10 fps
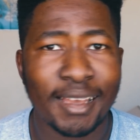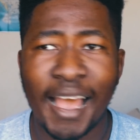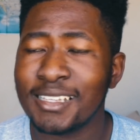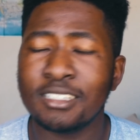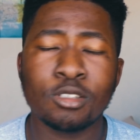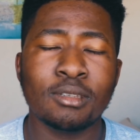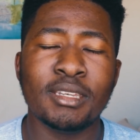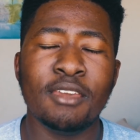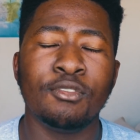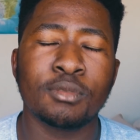Guys, this could
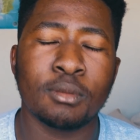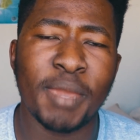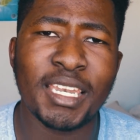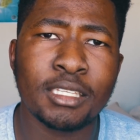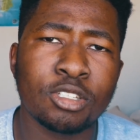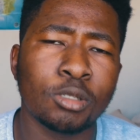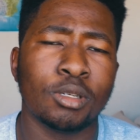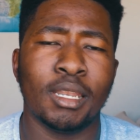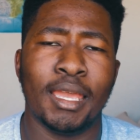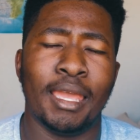leave many
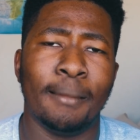children,